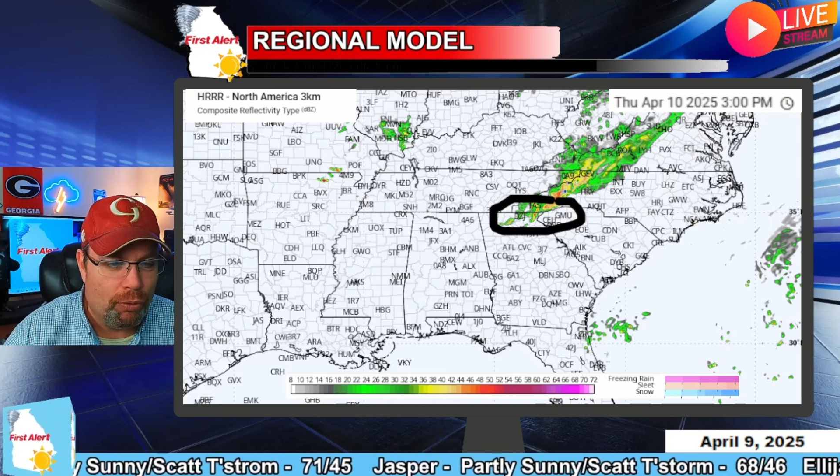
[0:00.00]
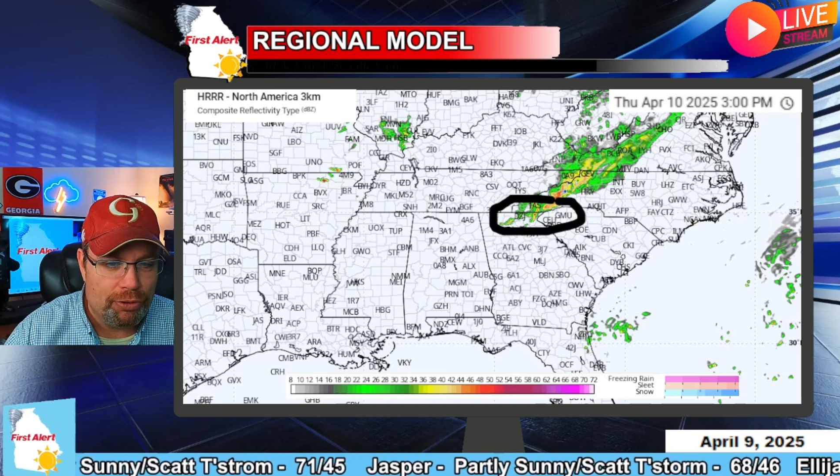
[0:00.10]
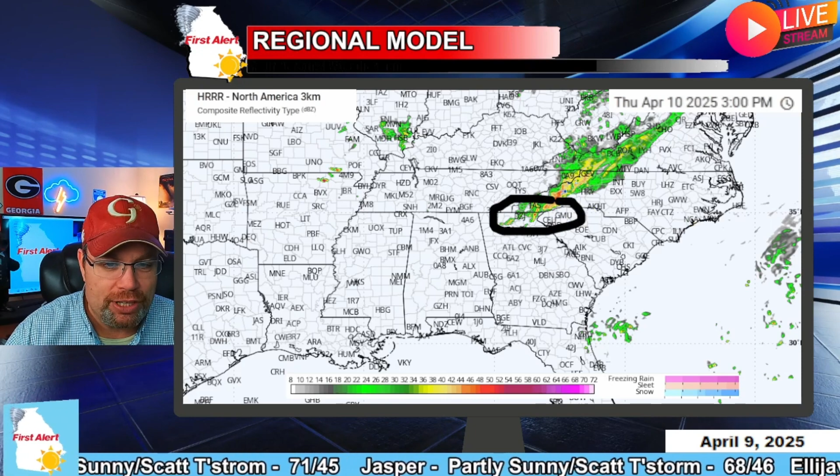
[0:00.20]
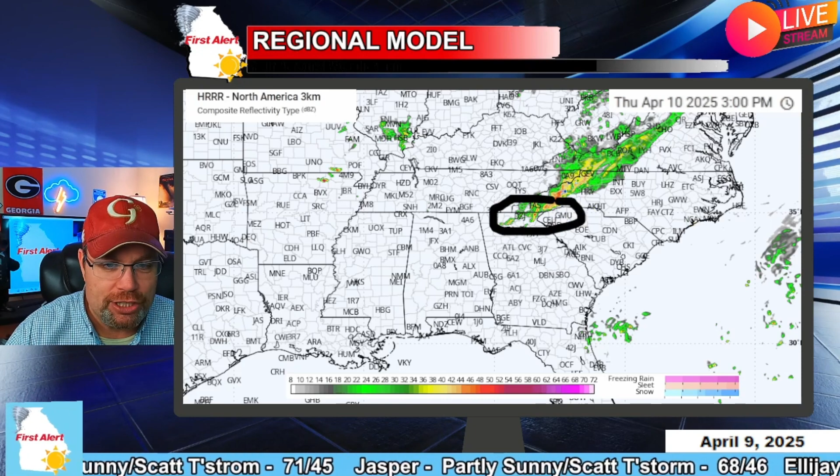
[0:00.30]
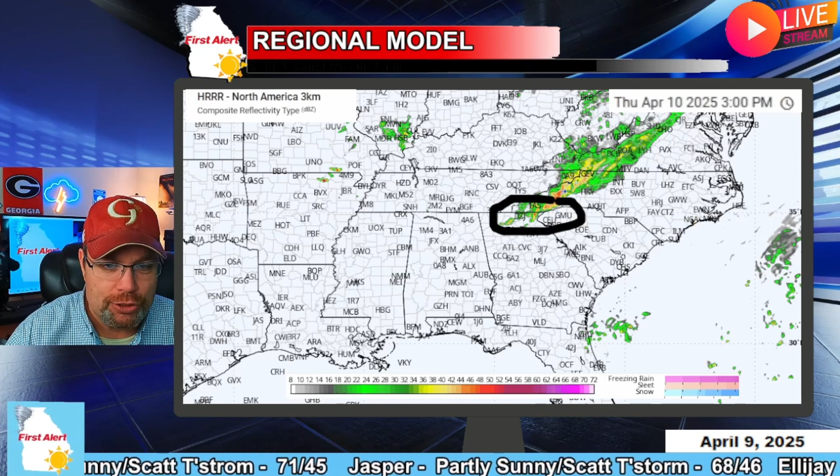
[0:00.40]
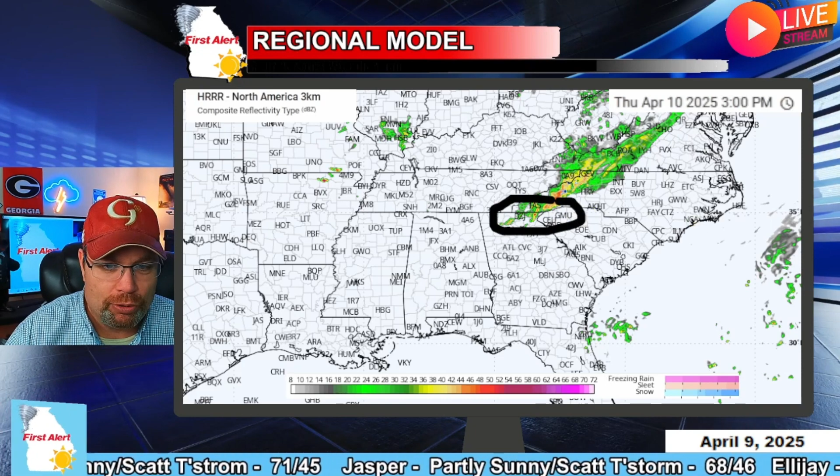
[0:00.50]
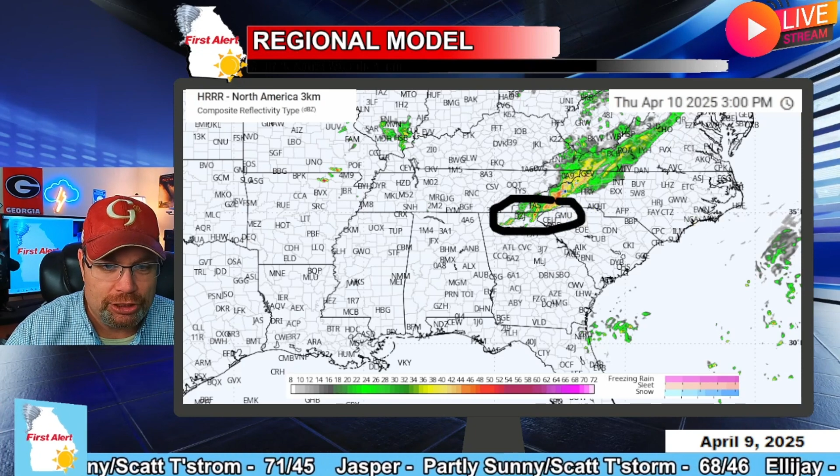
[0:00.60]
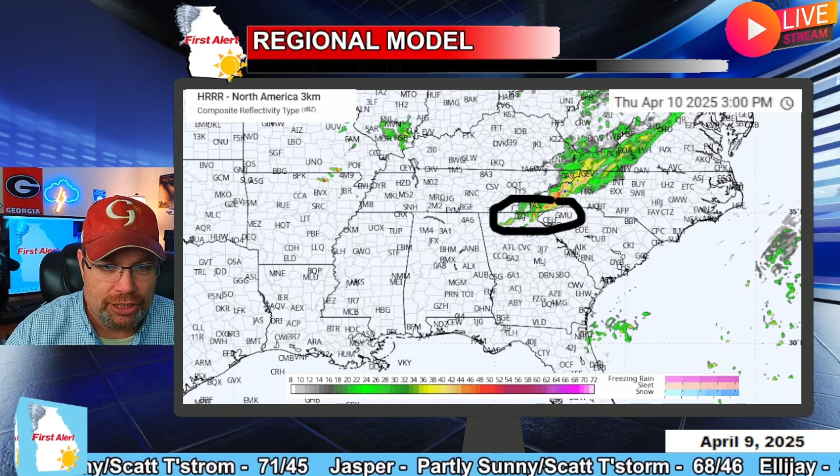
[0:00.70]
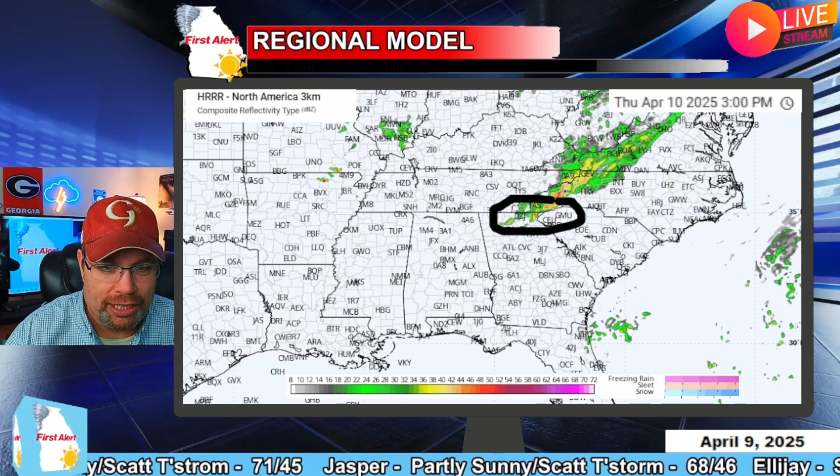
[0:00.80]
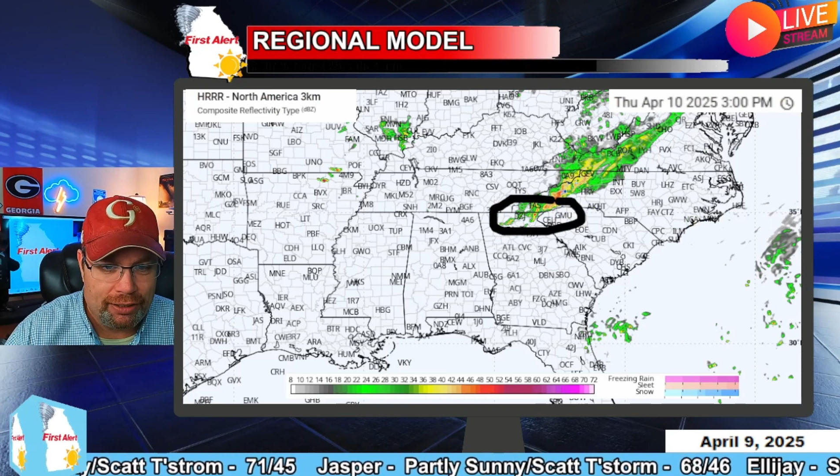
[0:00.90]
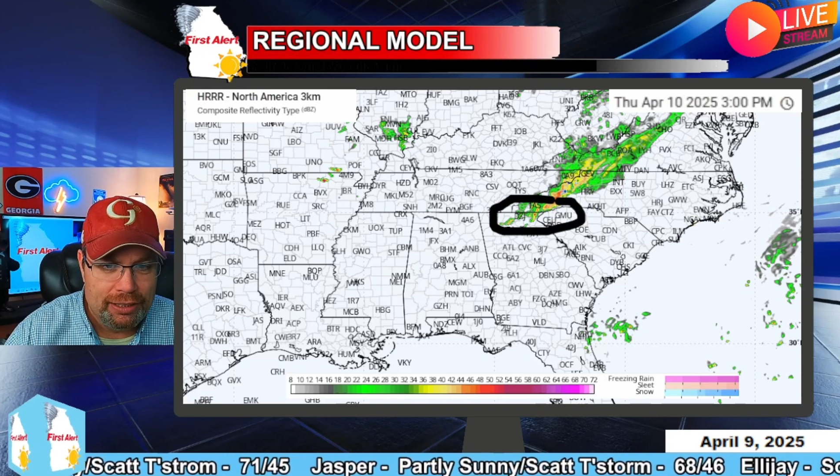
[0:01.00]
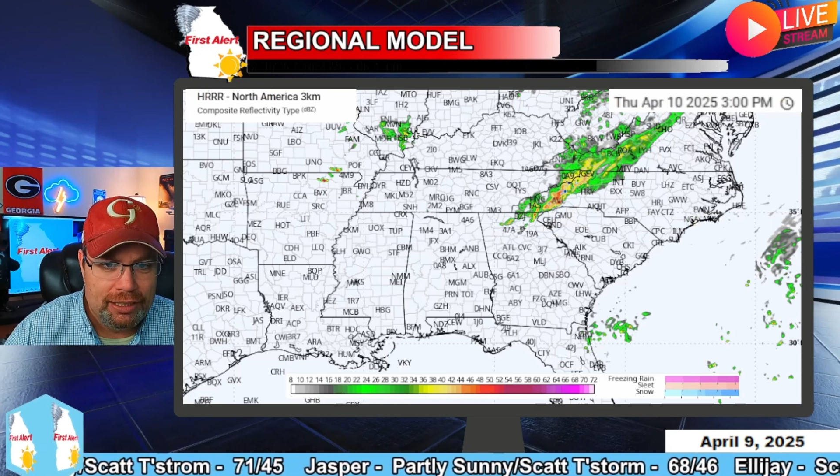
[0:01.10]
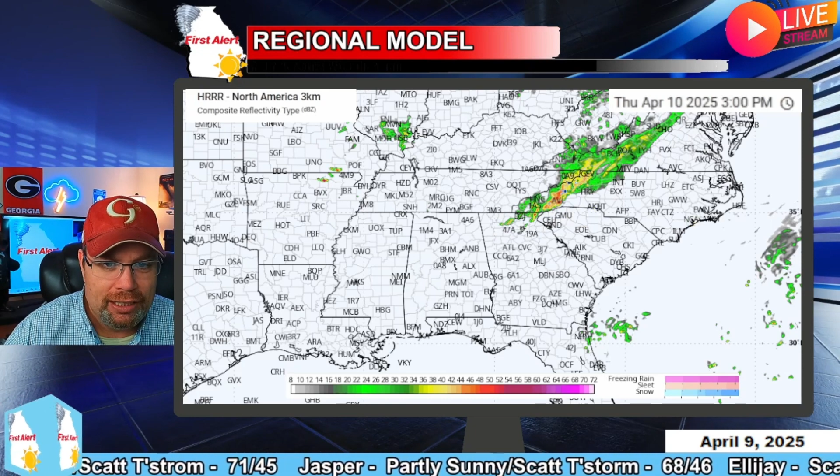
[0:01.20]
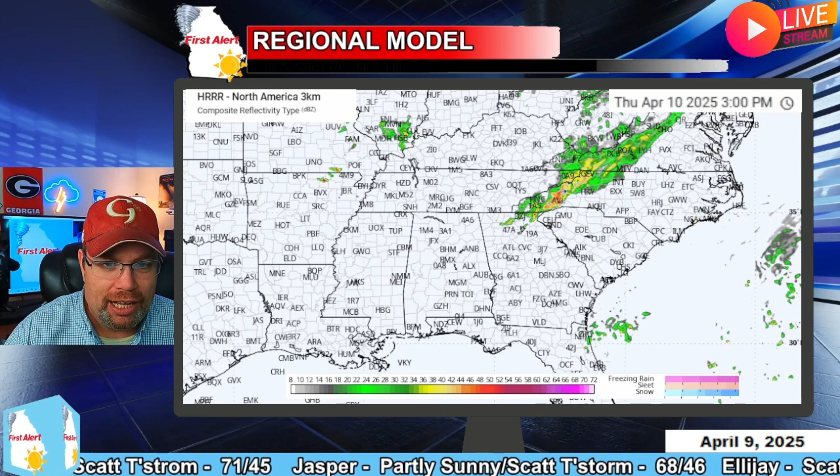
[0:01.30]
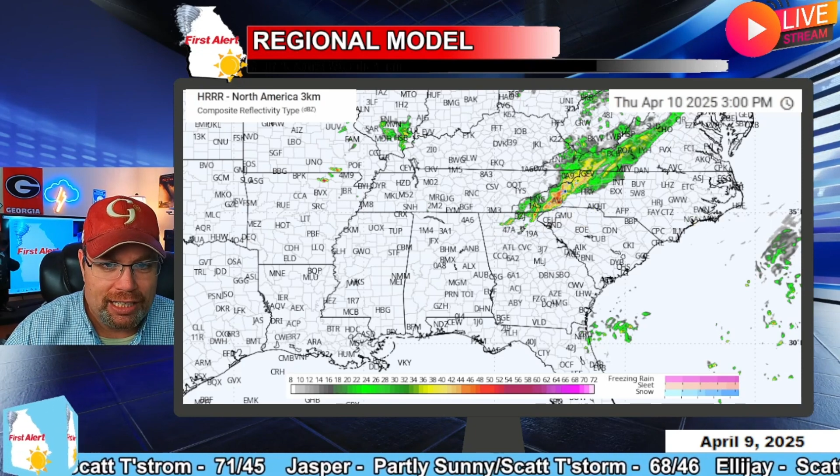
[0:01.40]
northeast Georgia there
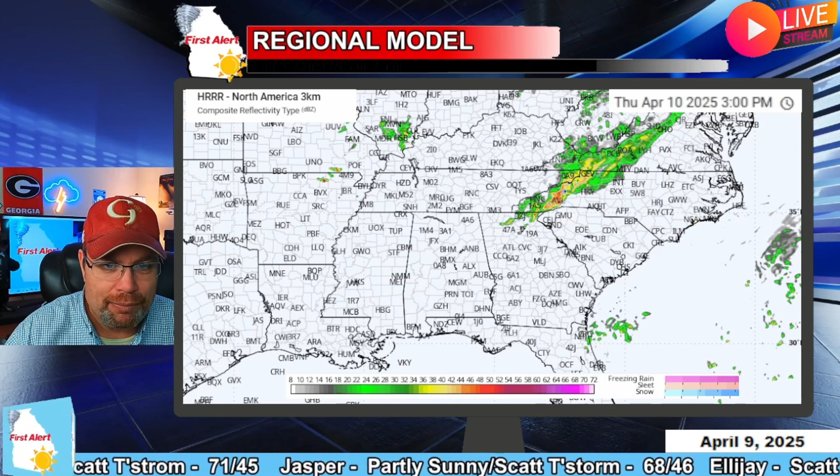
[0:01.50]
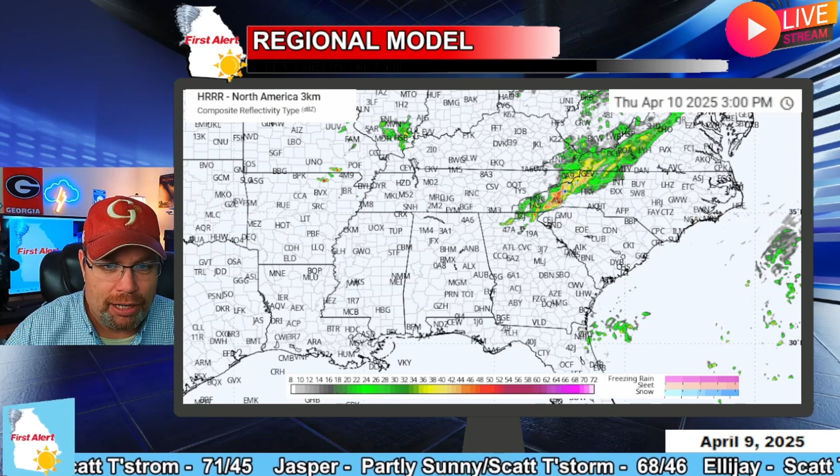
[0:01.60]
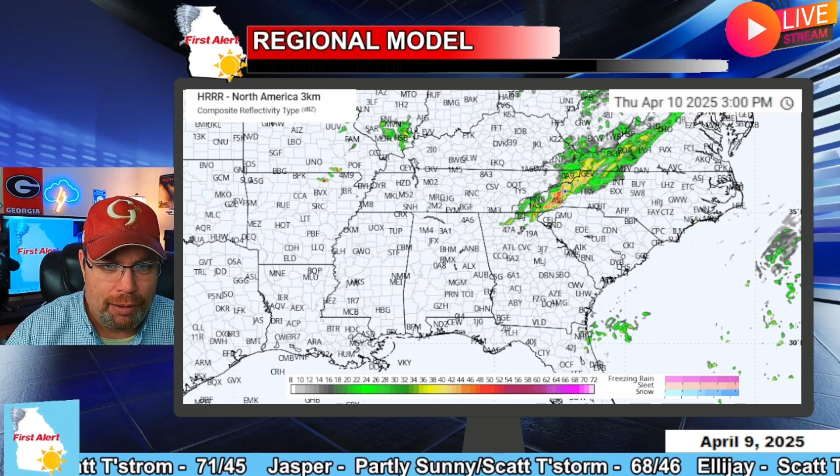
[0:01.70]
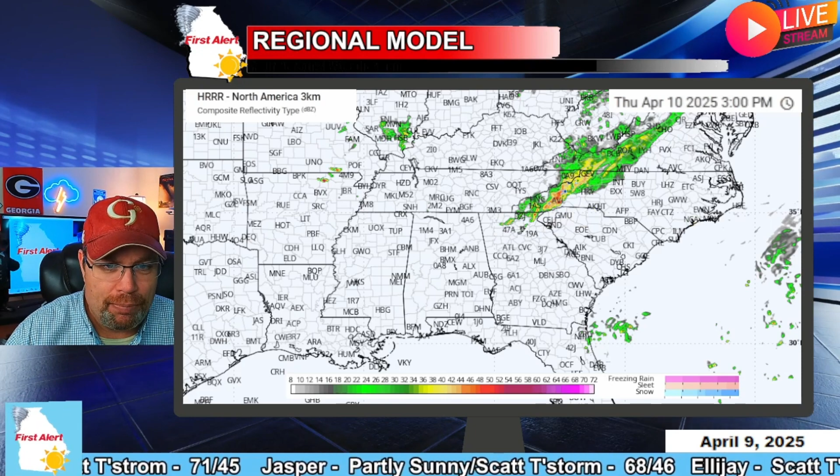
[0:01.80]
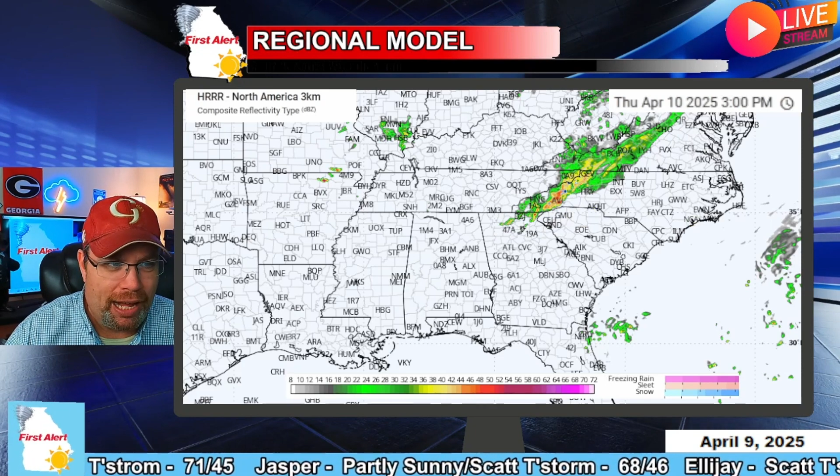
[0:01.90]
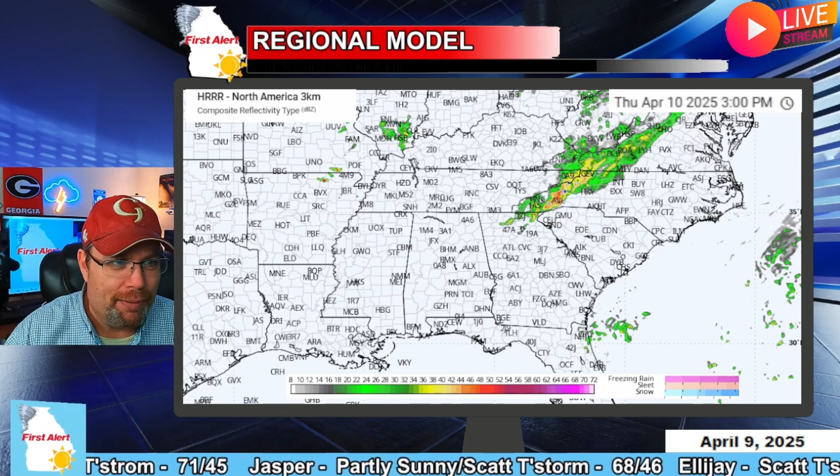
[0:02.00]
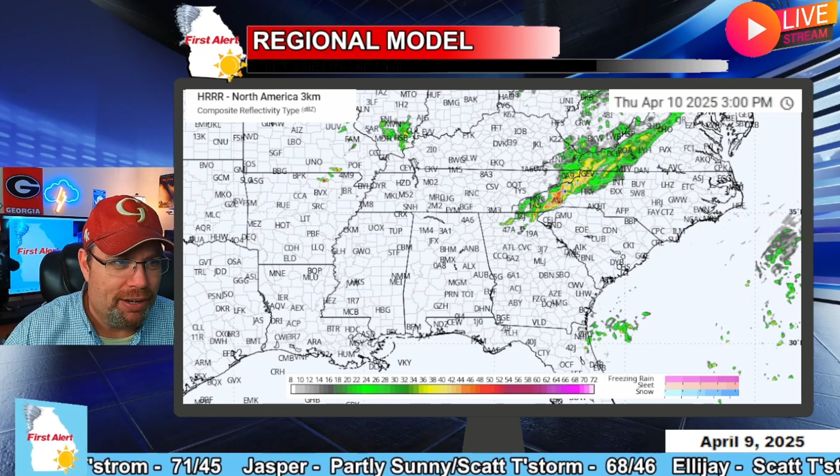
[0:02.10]
coming on by.